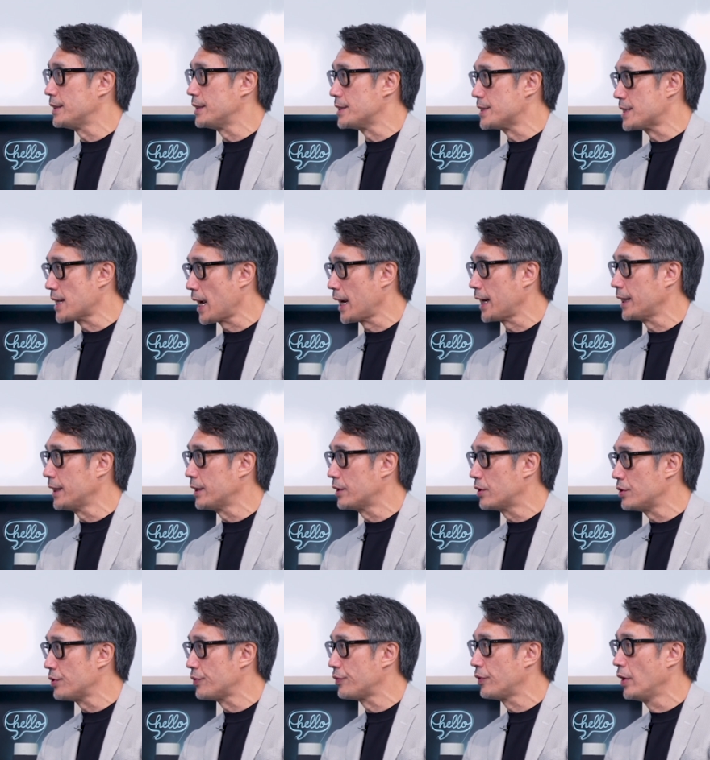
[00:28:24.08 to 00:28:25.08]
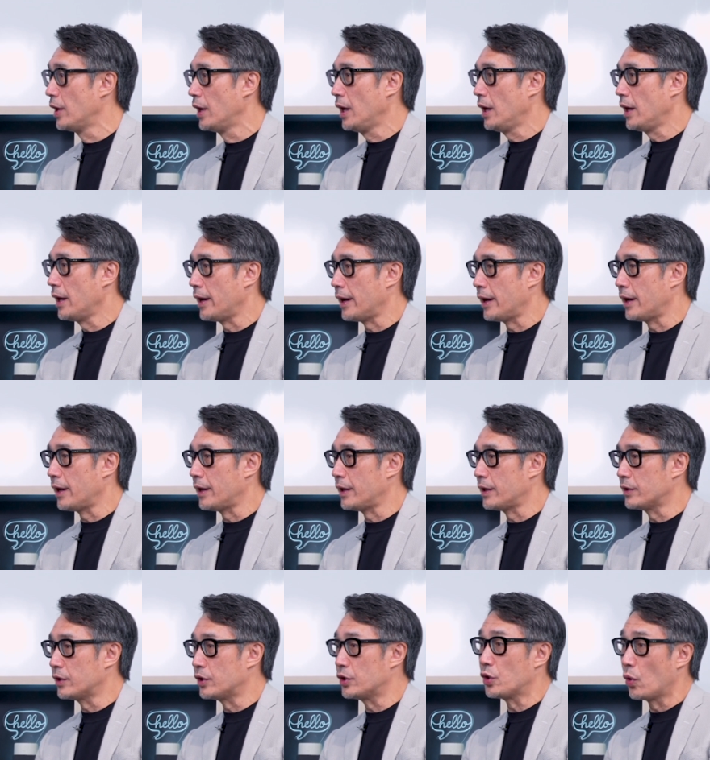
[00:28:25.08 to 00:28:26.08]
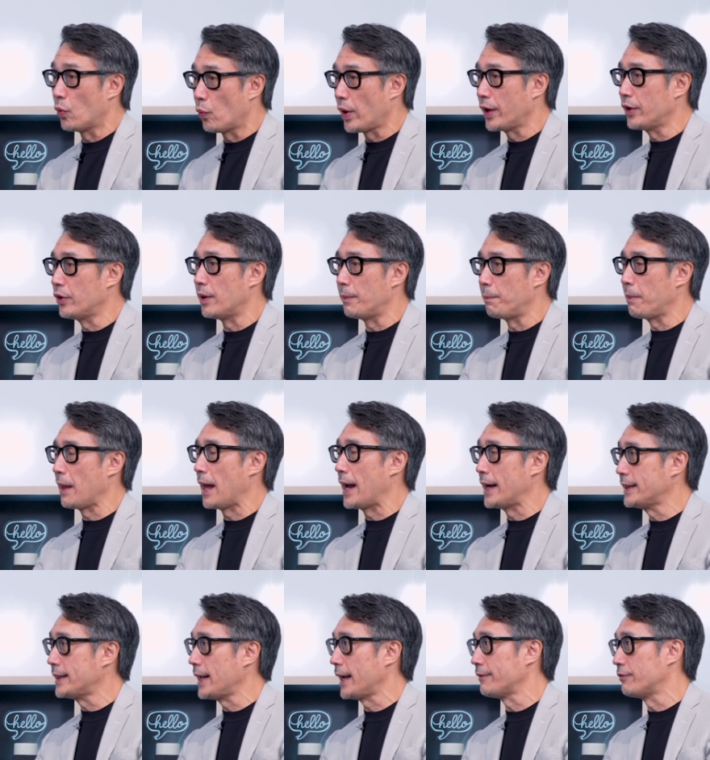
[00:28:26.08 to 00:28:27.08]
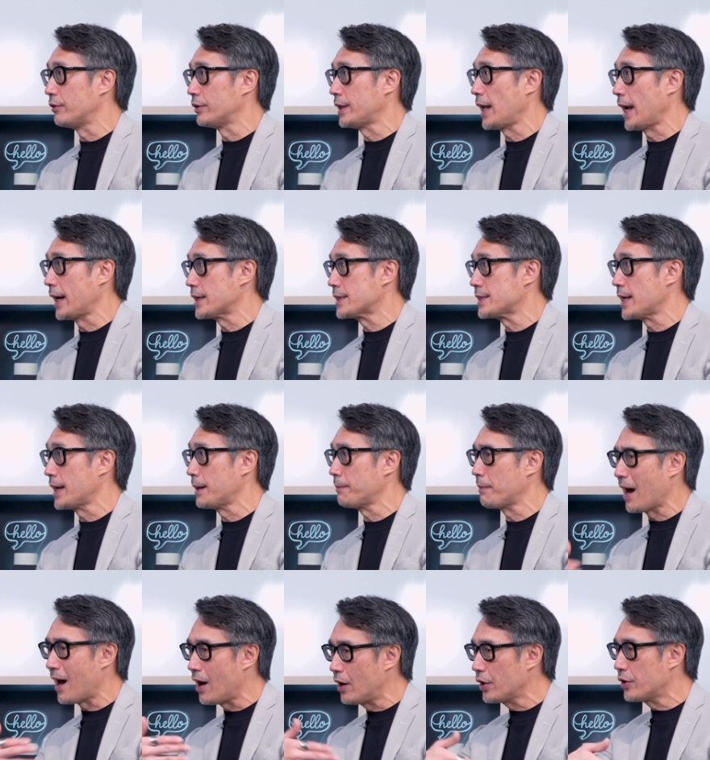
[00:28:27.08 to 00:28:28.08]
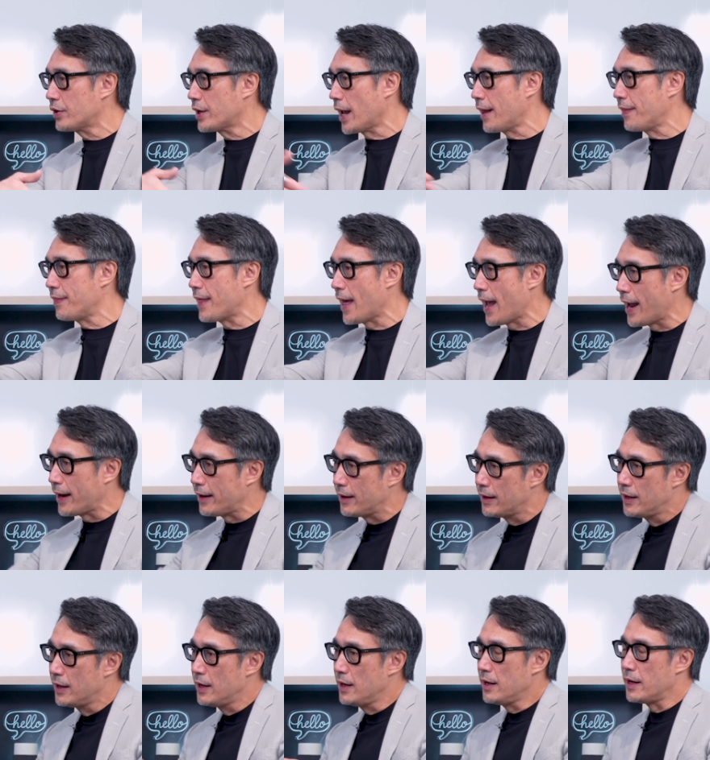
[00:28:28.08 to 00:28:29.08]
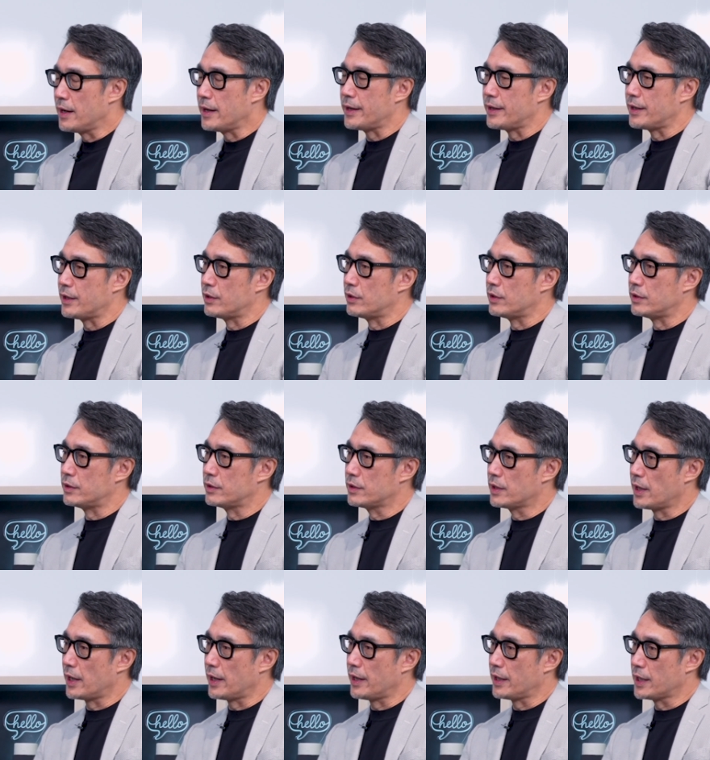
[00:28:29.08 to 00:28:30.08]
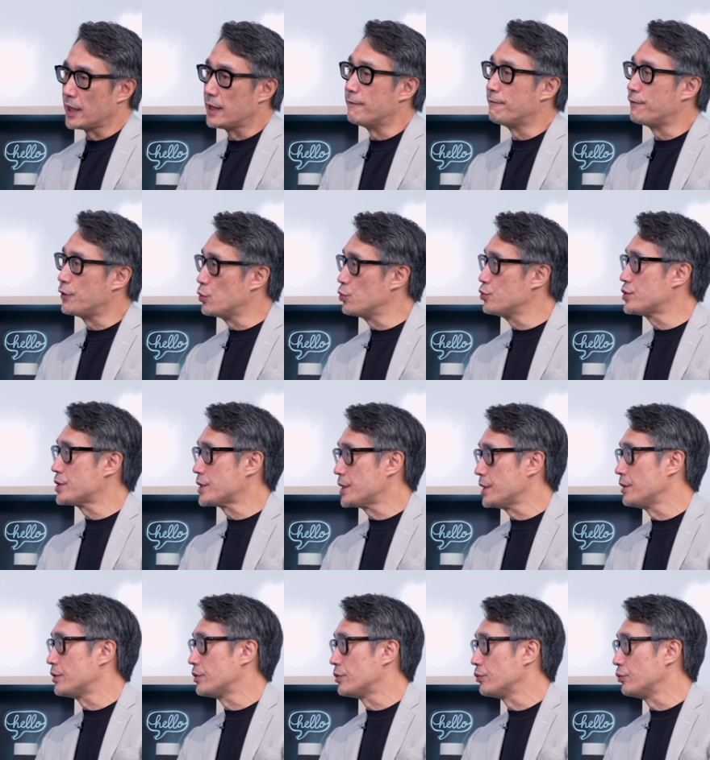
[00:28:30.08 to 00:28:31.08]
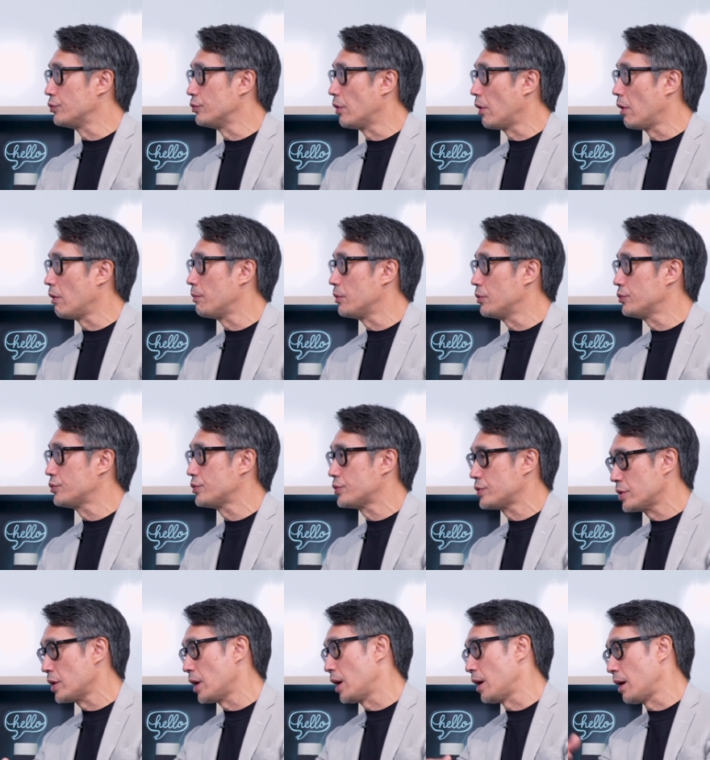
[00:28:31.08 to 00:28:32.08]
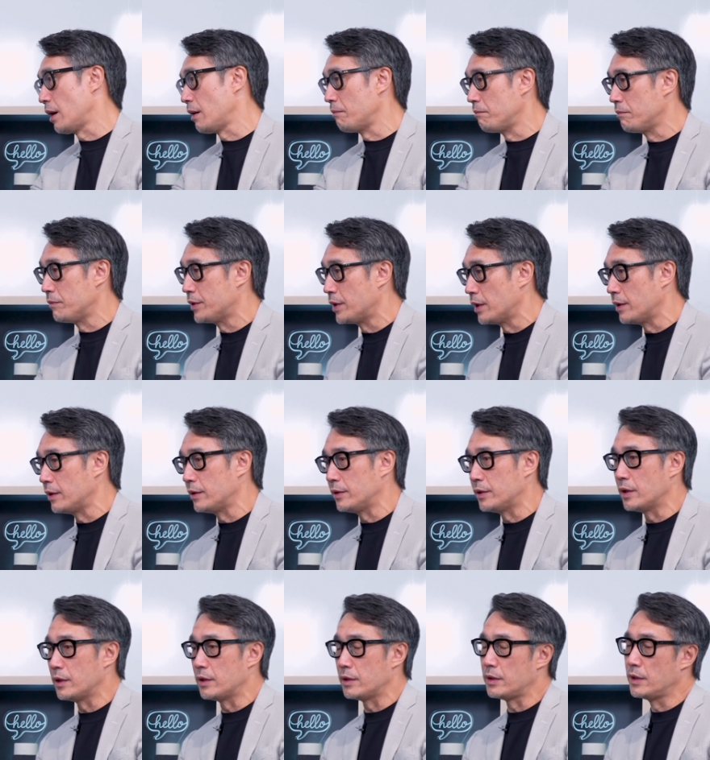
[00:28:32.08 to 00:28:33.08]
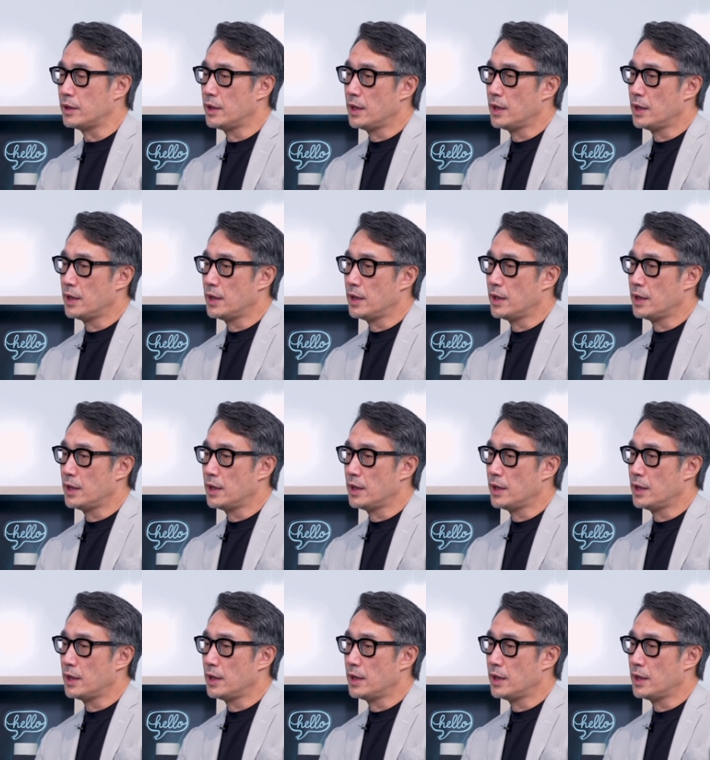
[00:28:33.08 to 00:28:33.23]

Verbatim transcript: design, because uh, you don't want to apply tech for tech's sake. But how do you get that uh, uh infused into almost um, the the